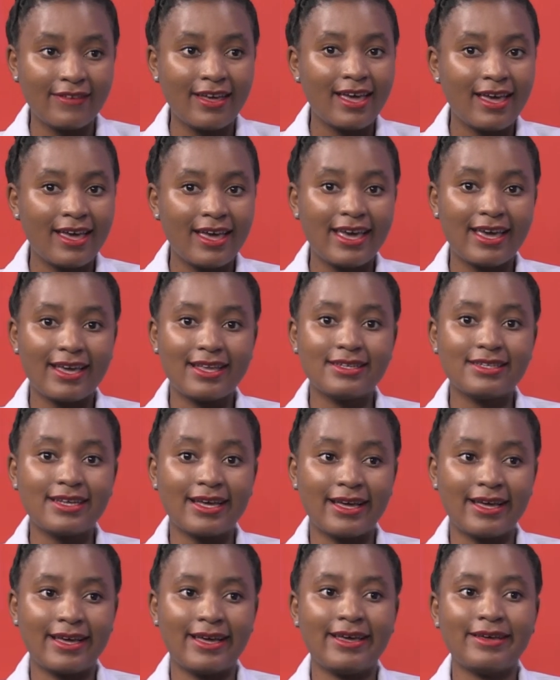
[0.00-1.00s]
and
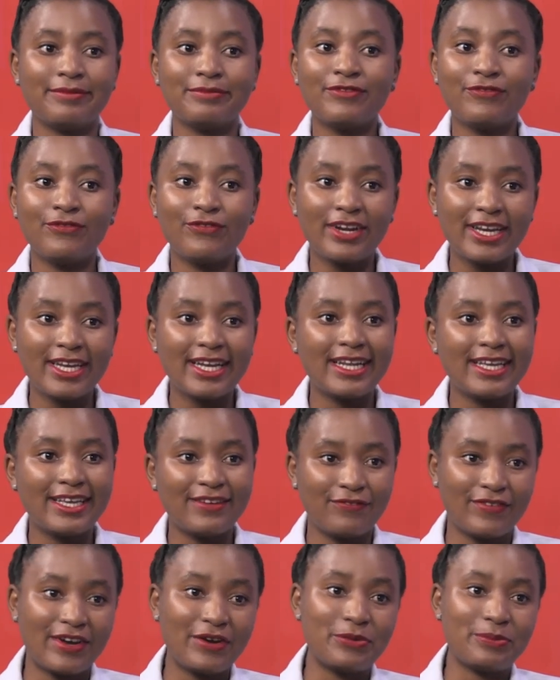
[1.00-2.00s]
friendly
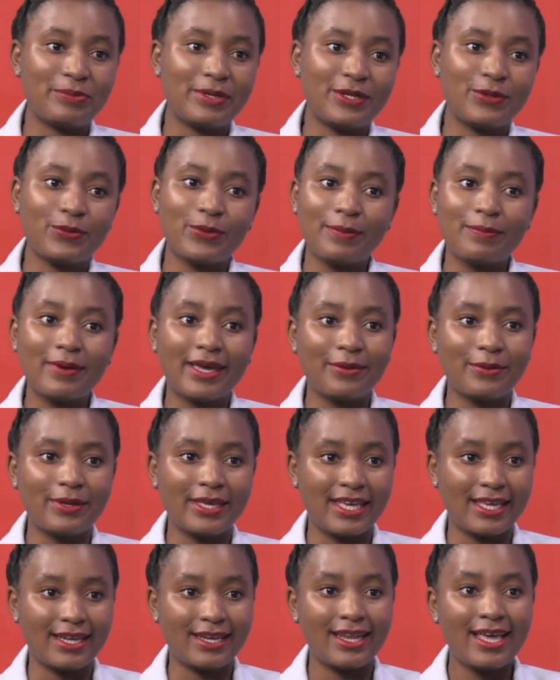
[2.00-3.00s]
environment whereby we
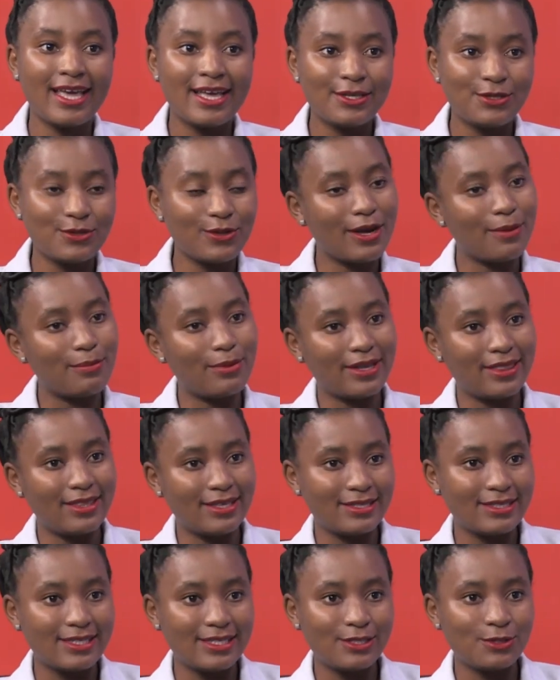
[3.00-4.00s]
can talk about these
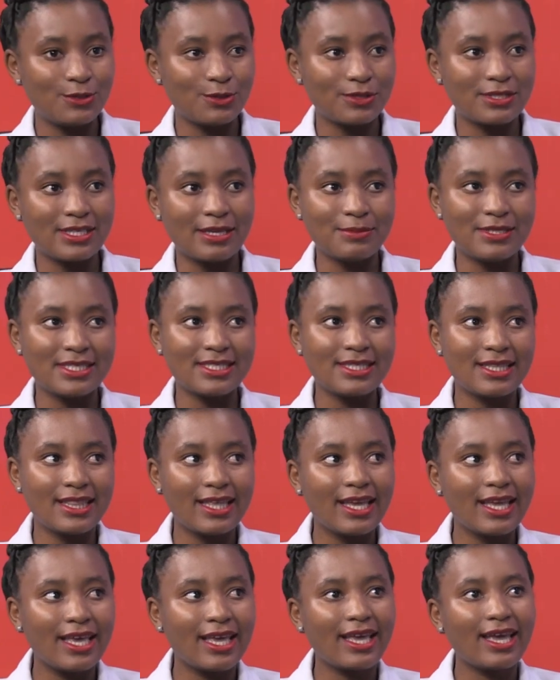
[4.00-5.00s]
issues. I'm just
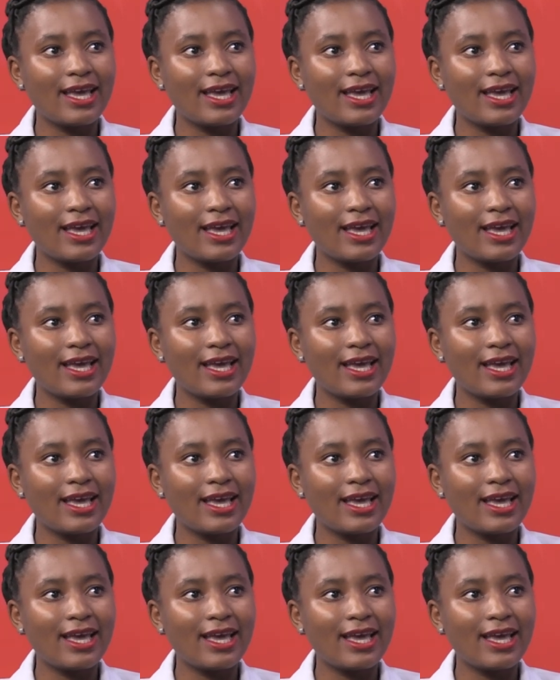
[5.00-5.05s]
thinking